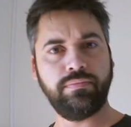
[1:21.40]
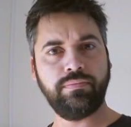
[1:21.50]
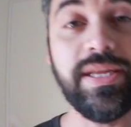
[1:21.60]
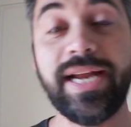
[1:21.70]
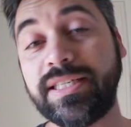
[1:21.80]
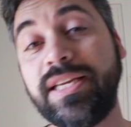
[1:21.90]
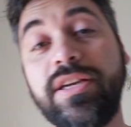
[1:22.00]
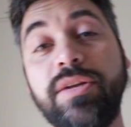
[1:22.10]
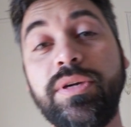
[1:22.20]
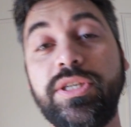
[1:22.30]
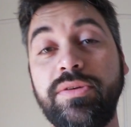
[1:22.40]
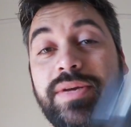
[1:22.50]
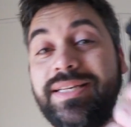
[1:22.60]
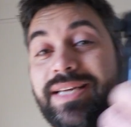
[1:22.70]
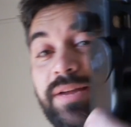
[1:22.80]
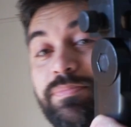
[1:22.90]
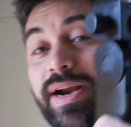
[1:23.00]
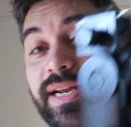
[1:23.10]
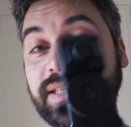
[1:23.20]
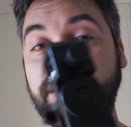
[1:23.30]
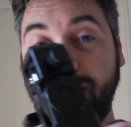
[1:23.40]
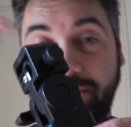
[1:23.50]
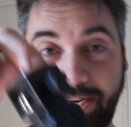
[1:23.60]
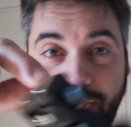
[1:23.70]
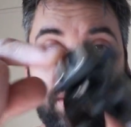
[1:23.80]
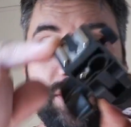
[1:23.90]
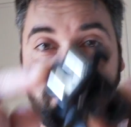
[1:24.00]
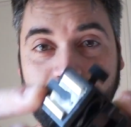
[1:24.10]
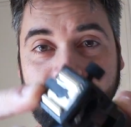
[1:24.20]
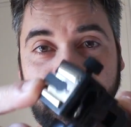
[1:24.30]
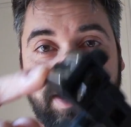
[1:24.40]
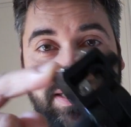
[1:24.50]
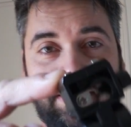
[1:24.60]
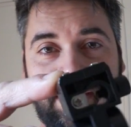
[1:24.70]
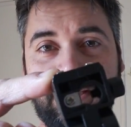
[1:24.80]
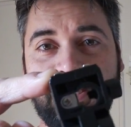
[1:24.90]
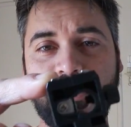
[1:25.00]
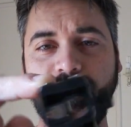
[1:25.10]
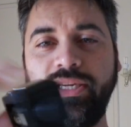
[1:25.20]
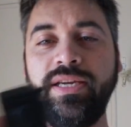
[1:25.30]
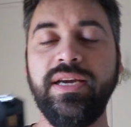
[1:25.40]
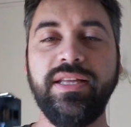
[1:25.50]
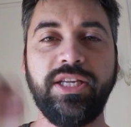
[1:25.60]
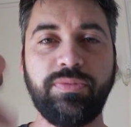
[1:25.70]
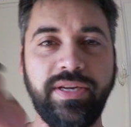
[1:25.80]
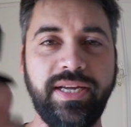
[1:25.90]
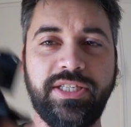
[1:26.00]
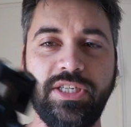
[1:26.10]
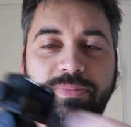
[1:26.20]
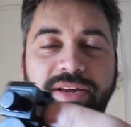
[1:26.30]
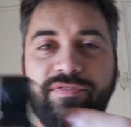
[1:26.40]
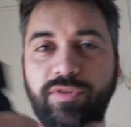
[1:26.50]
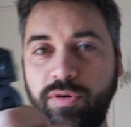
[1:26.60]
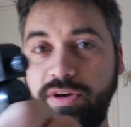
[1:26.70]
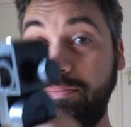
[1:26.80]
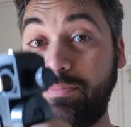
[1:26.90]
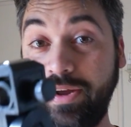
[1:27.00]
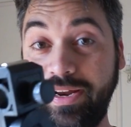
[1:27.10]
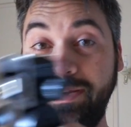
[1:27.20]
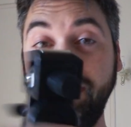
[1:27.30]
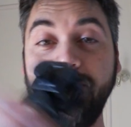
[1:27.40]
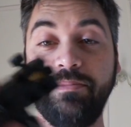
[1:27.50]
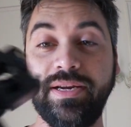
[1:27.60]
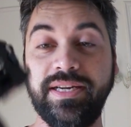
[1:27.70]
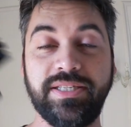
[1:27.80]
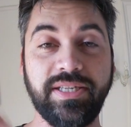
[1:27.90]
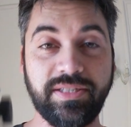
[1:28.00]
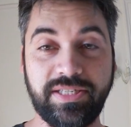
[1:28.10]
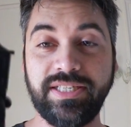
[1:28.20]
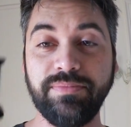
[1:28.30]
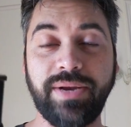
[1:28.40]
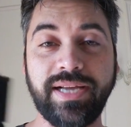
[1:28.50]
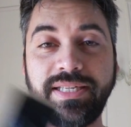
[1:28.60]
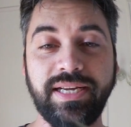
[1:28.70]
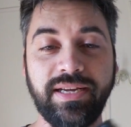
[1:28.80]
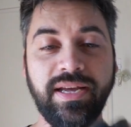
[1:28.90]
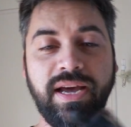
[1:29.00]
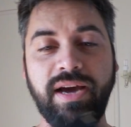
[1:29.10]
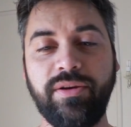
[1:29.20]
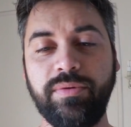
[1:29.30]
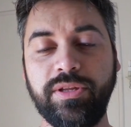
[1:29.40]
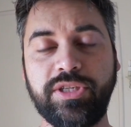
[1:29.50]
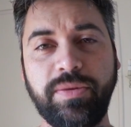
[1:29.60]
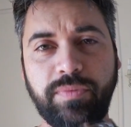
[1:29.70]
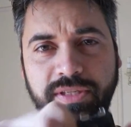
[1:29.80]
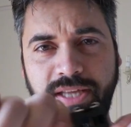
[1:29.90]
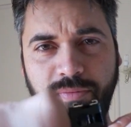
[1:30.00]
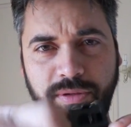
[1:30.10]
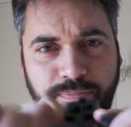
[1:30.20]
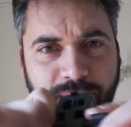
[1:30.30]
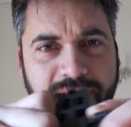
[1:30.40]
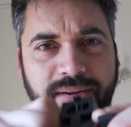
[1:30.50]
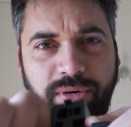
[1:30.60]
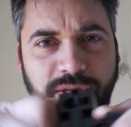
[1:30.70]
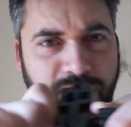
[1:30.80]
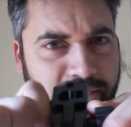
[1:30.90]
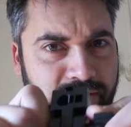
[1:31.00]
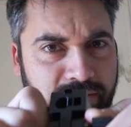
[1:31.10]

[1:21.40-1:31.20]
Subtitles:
The next thing you're going to want to do is get a bracket to attach your speedlight, like this, you see. This one here is just made for an umbrella, but it's decent plastic and not one of the cheap ones that will break when you tighten